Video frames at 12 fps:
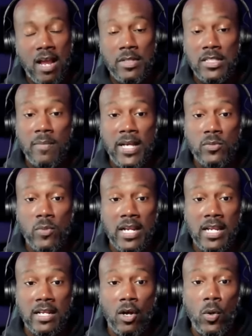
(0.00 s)
is the best way to
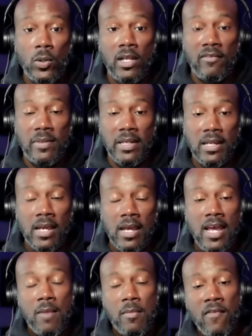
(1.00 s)
get a hold of me.
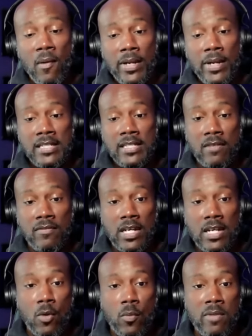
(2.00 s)
And before we get into the
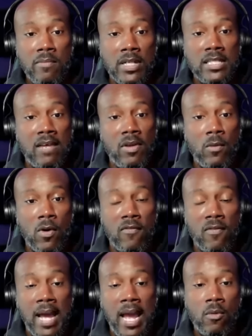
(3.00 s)
video, we must have a word
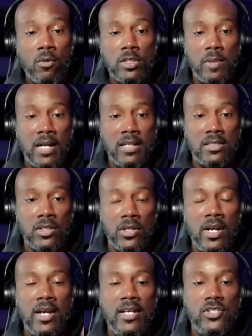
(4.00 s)
from our sponsor,
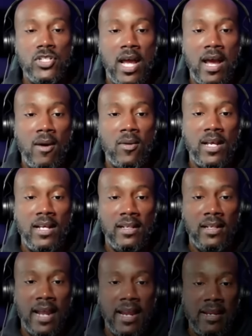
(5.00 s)

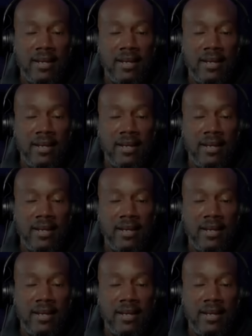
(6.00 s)
Childlight